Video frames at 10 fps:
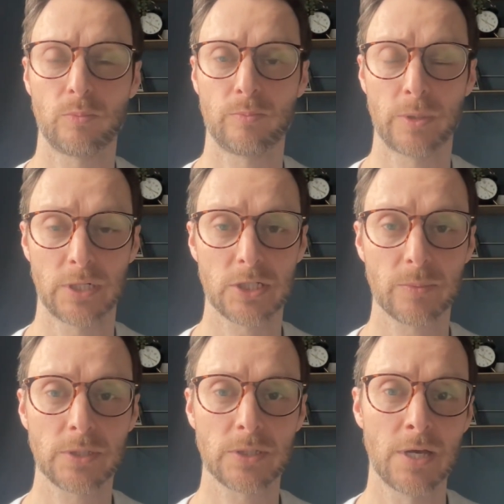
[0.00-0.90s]

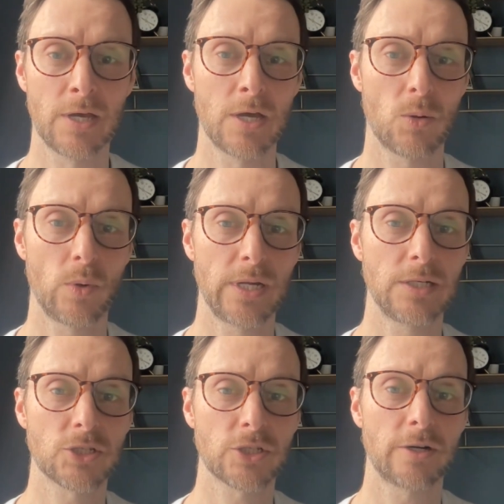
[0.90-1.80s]
participant, we need
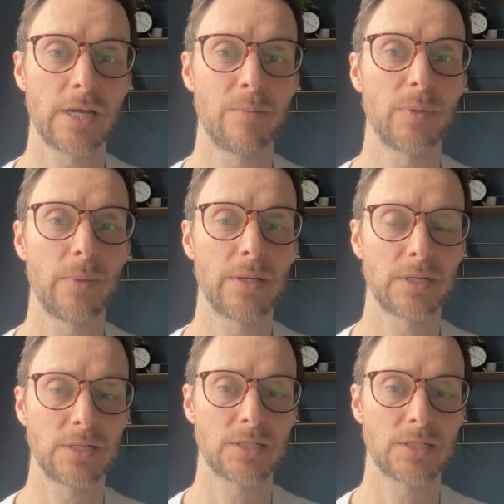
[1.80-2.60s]
to start implementing